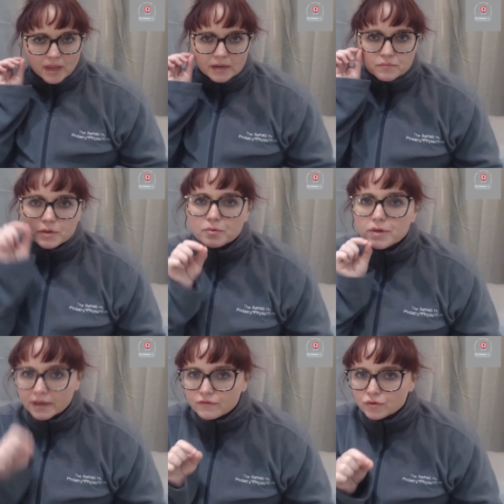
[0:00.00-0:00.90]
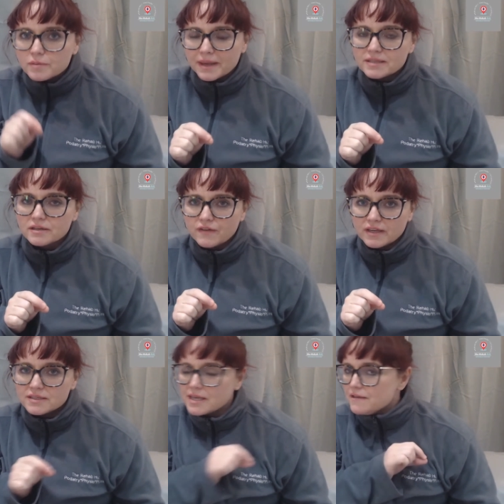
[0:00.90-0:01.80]
and we will give you the best
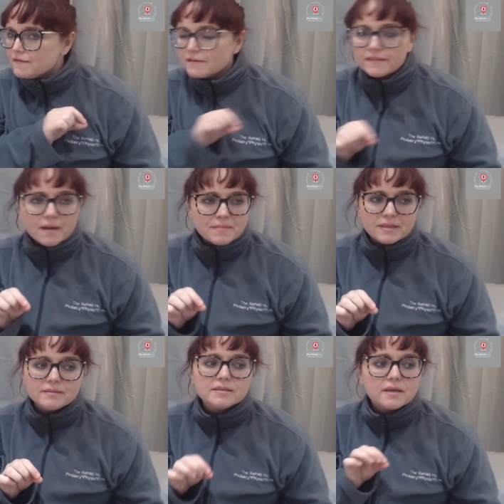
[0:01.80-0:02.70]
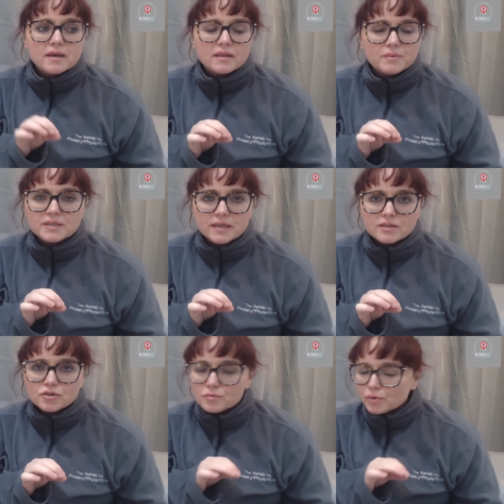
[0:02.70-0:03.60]
advice, even if that means that we
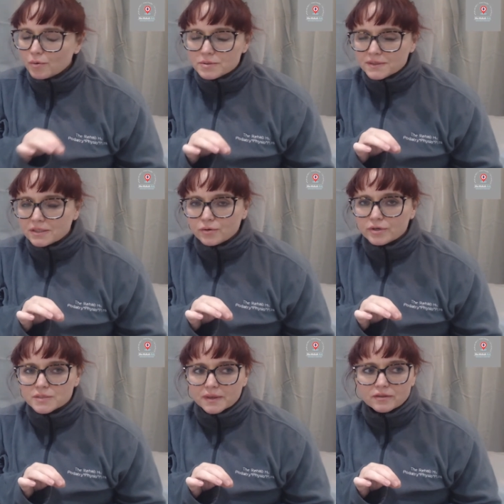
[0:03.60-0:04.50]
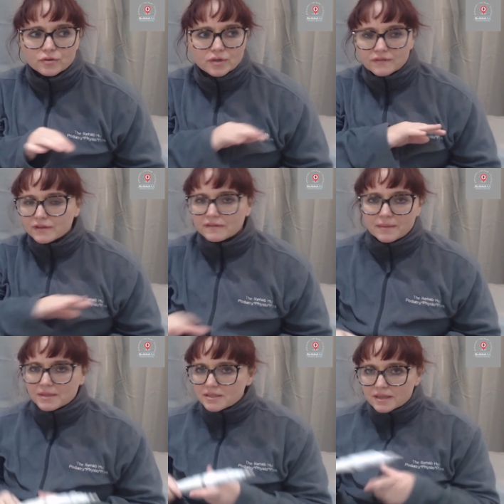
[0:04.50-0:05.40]
say to you, we'll always be really honest with you, even if
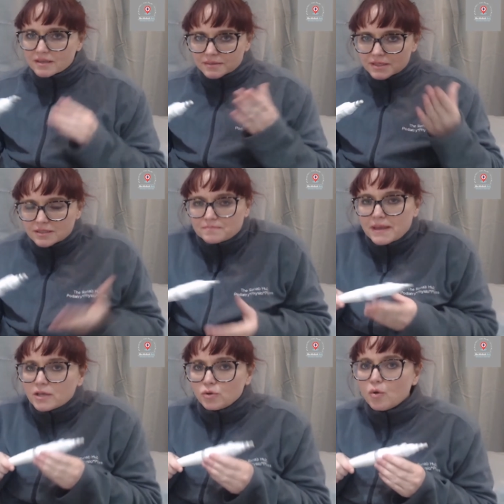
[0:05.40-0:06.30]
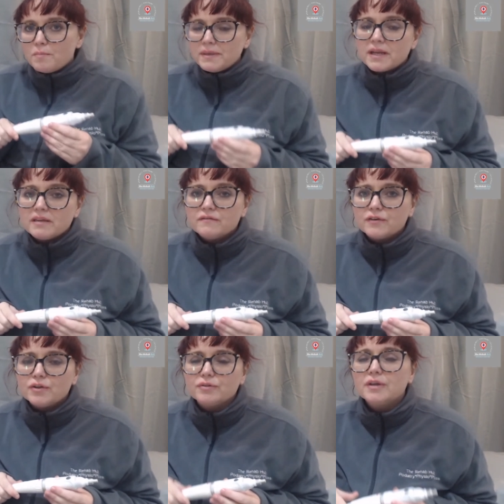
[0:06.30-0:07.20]
that means this might not be right
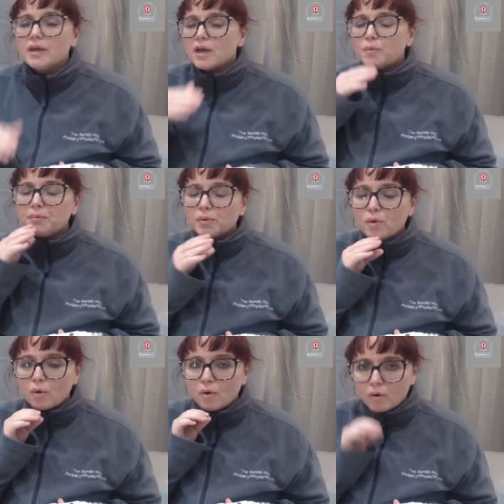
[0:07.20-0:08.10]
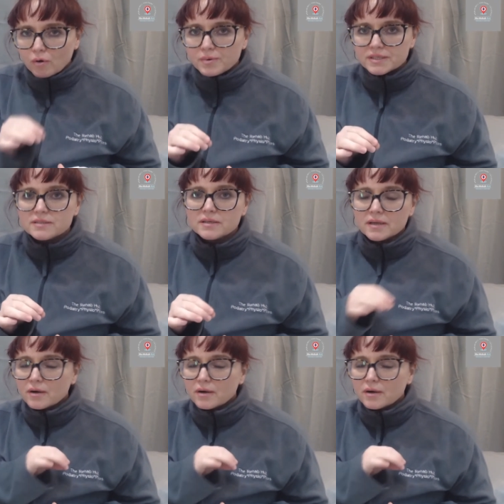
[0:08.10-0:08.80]
for you. We will always